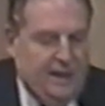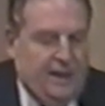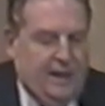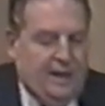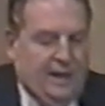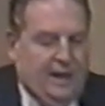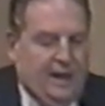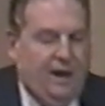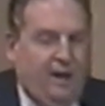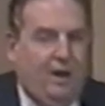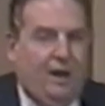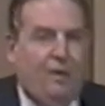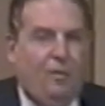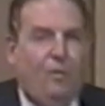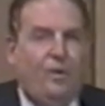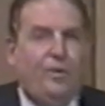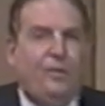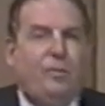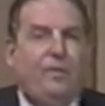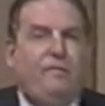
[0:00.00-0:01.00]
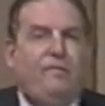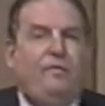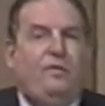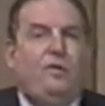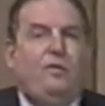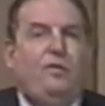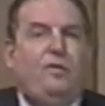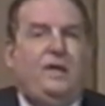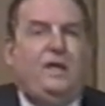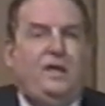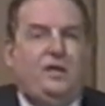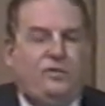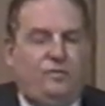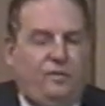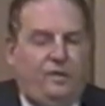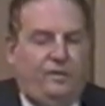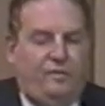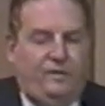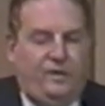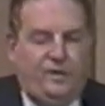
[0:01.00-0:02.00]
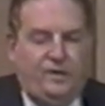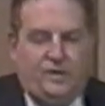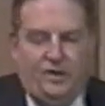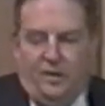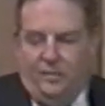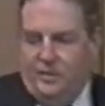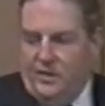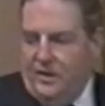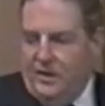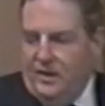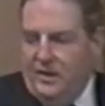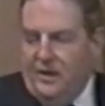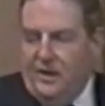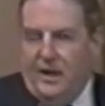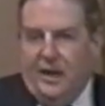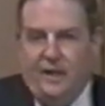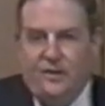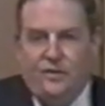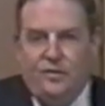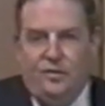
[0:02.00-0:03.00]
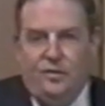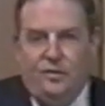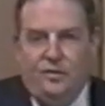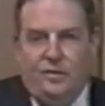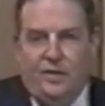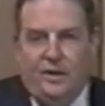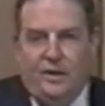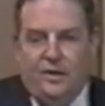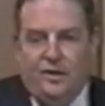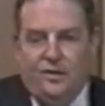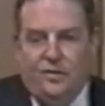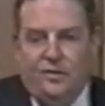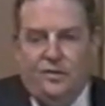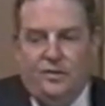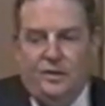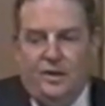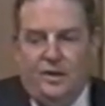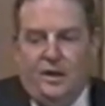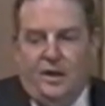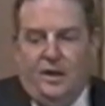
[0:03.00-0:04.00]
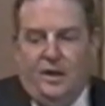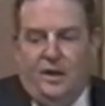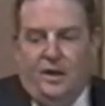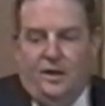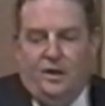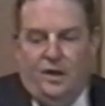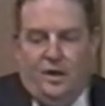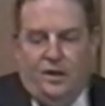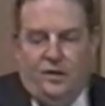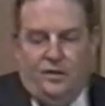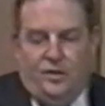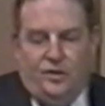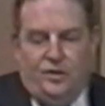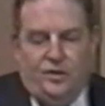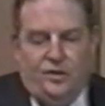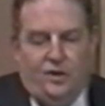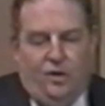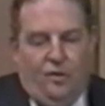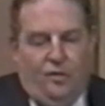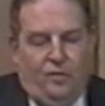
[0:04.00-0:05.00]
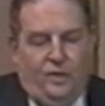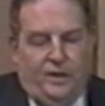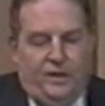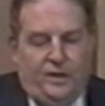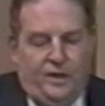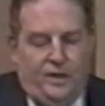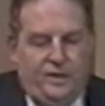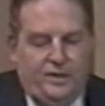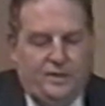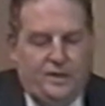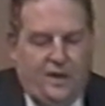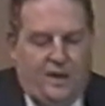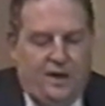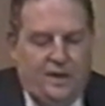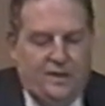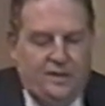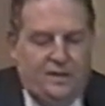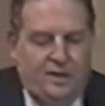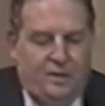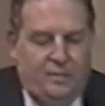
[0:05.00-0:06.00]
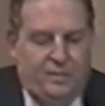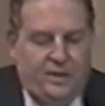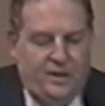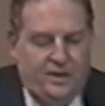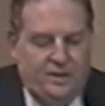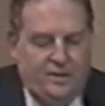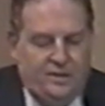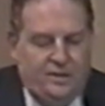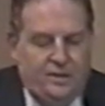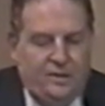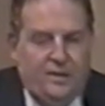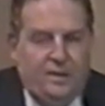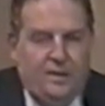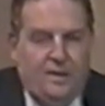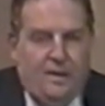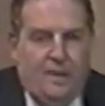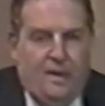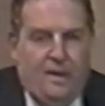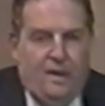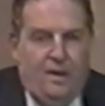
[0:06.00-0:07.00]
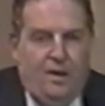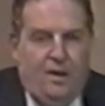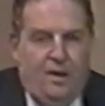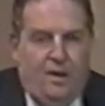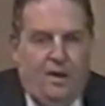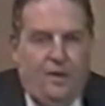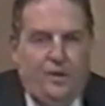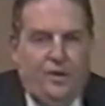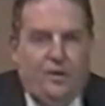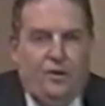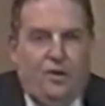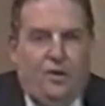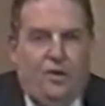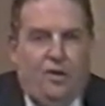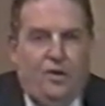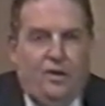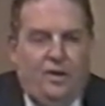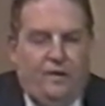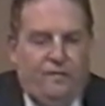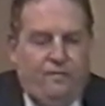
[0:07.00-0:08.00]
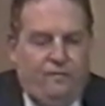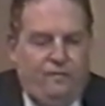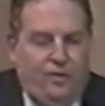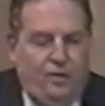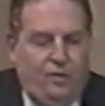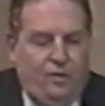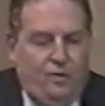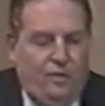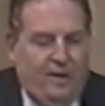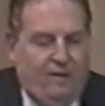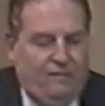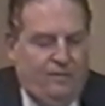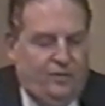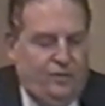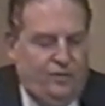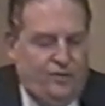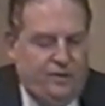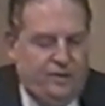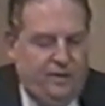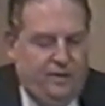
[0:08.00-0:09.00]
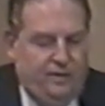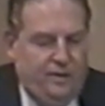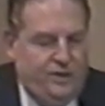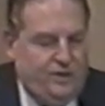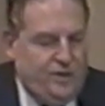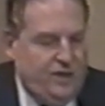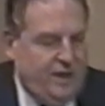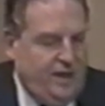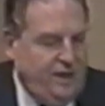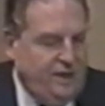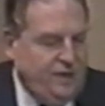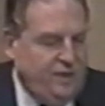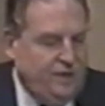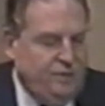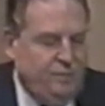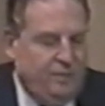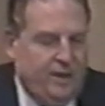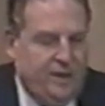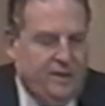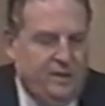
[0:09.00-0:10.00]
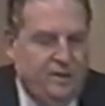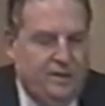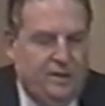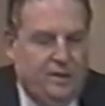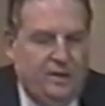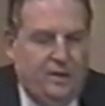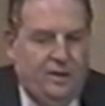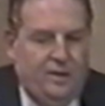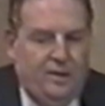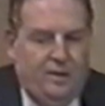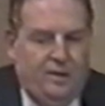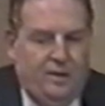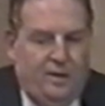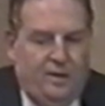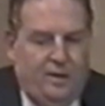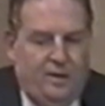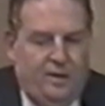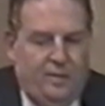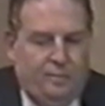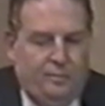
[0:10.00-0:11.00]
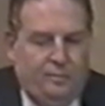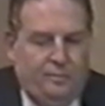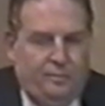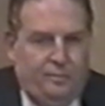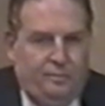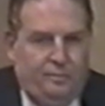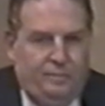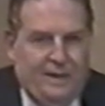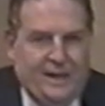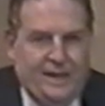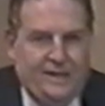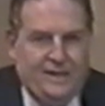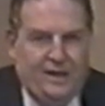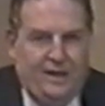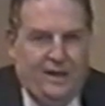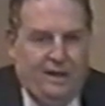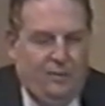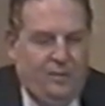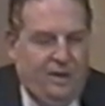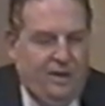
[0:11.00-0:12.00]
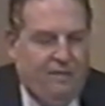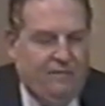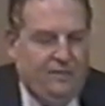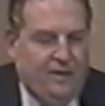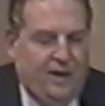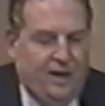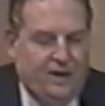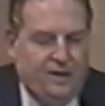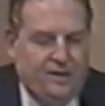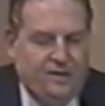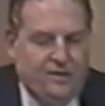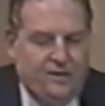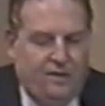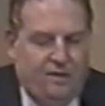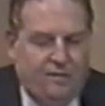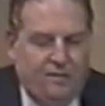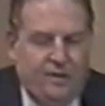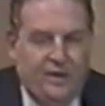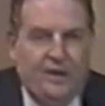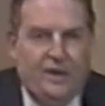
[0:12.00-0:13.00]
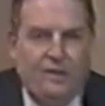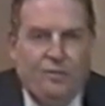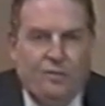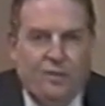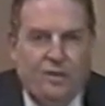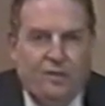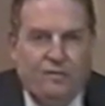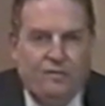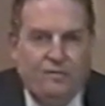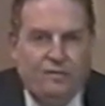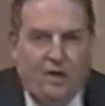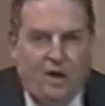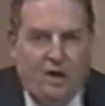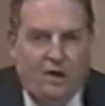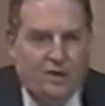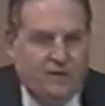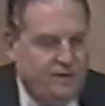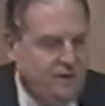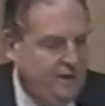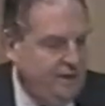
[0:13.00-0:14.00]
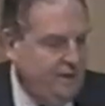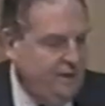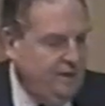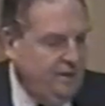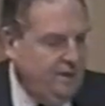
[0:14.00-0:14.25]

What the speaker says: Now I want to review the history of this subject in the last 2 years to show that Litton's concept has undergone a few evolutionary changes, but basically we have not discovered any real flaws in it.